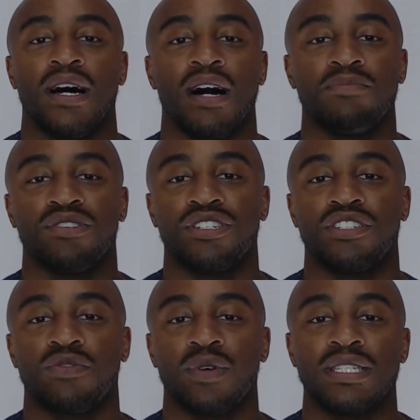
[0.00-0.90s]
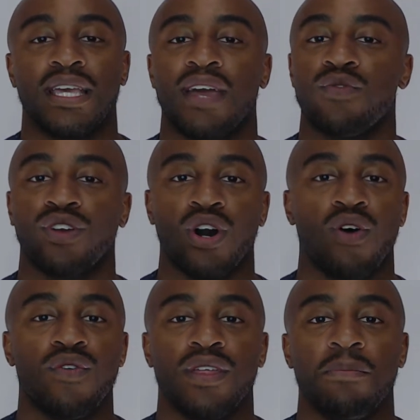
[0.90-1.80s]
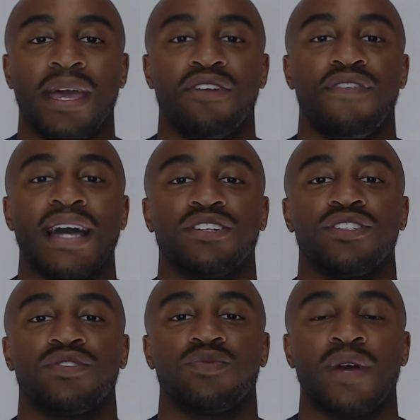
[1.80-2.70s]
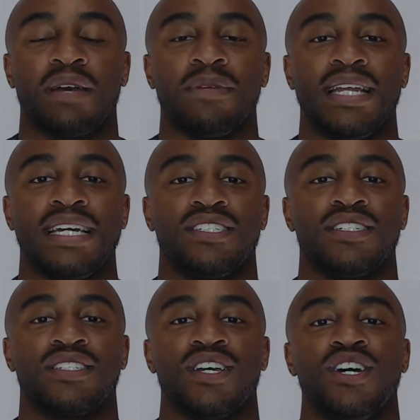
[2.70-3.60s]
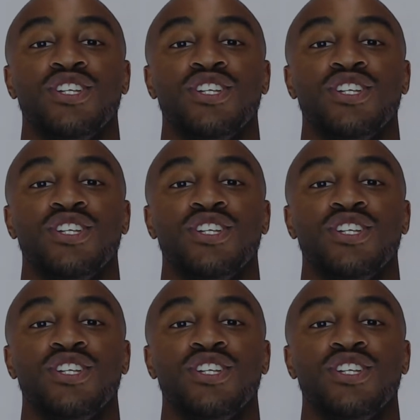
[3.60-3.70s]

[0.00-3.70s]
So just once again, go over the manufacturer's recommendations